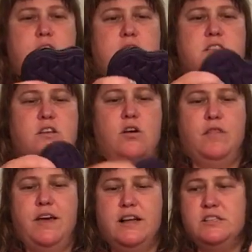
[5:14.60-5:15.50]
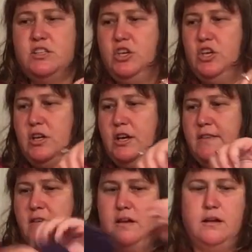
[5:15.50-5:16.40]
So that's good.
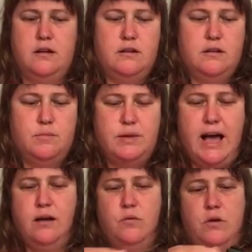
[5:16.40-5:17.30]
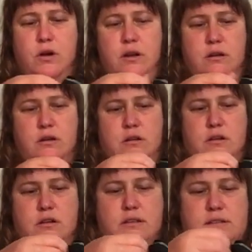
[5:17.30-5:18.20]
And then the black one,
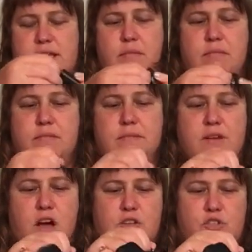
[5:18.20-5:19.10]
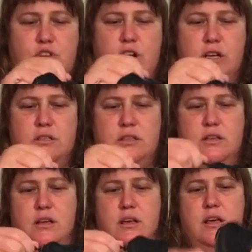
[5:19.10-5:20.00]
same construct.
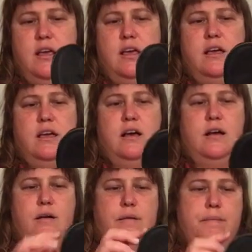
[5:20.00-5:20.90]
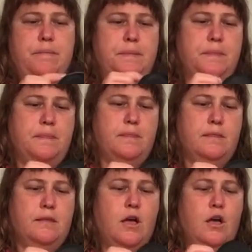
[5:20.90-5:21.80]
Um,
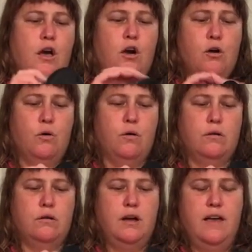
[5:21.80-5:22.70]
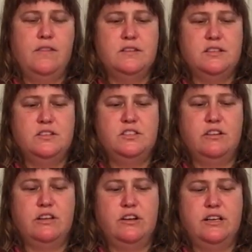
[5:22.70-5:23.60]
oh, and this
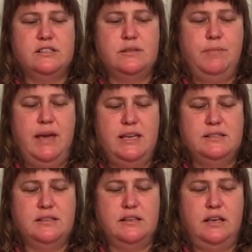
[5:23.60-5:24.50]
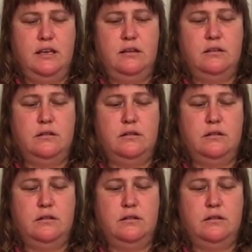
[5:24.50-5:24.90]
interior is a paisley.